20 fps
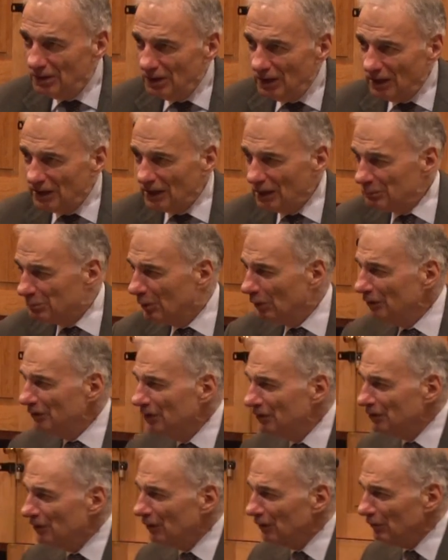And I
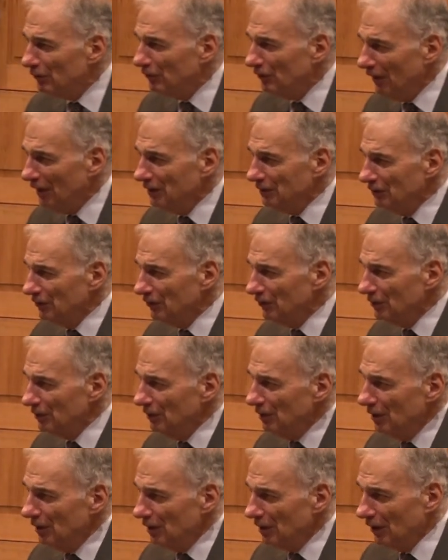pointed to the fins
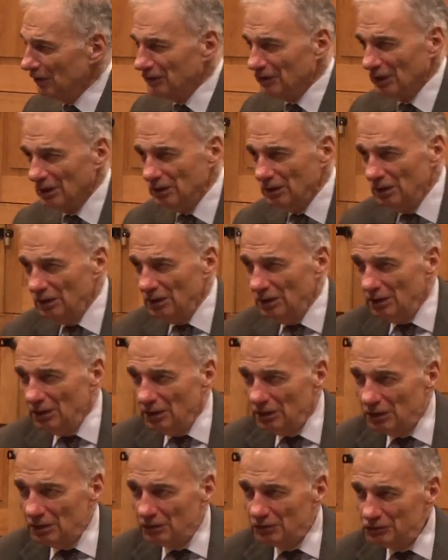and I said,
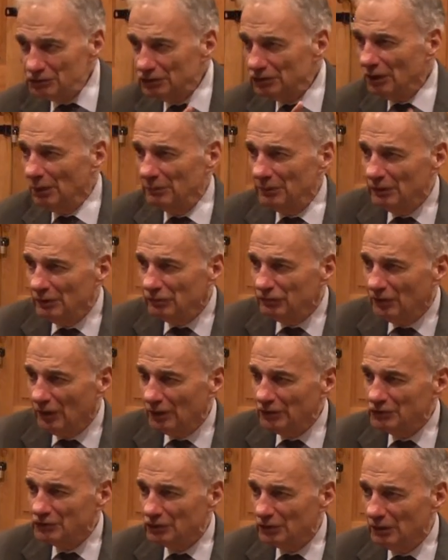could you tell me the
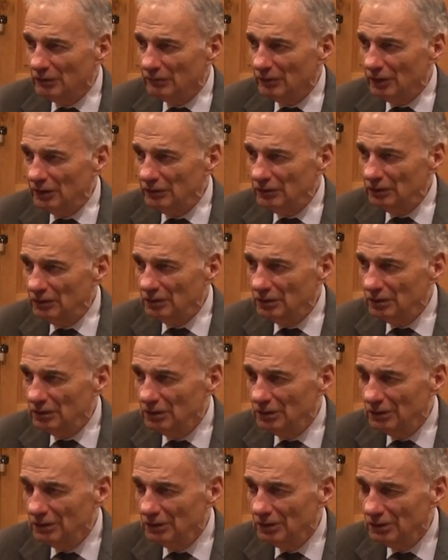function of this?
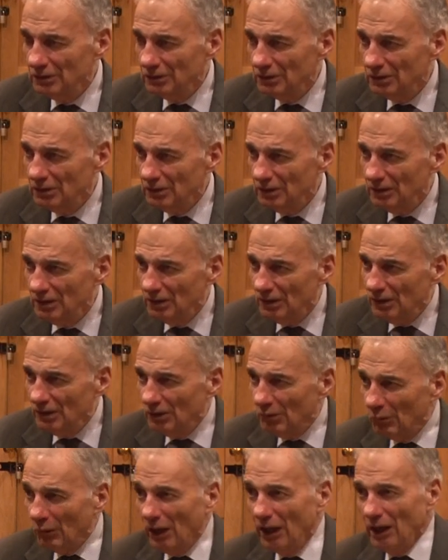
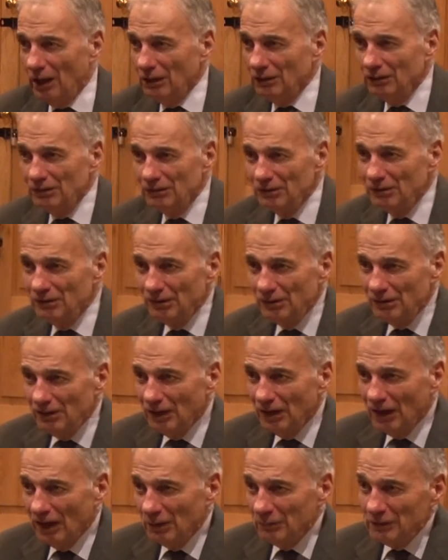Well,
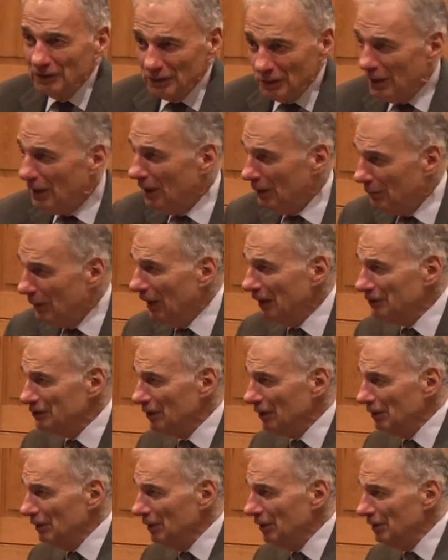I mean,
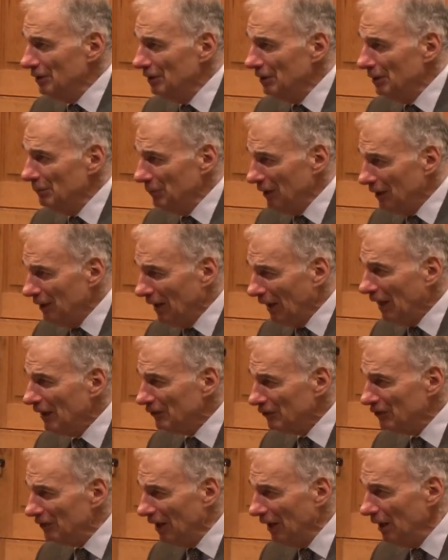imagine being
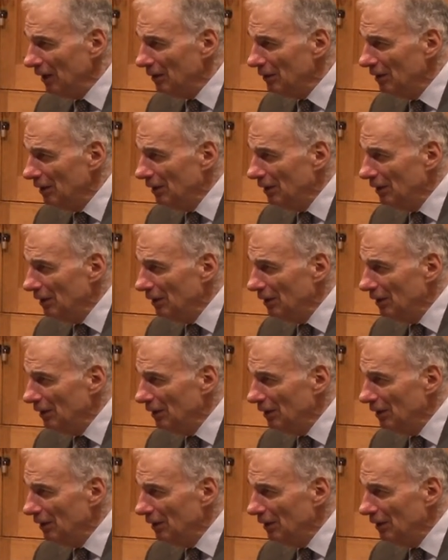asked that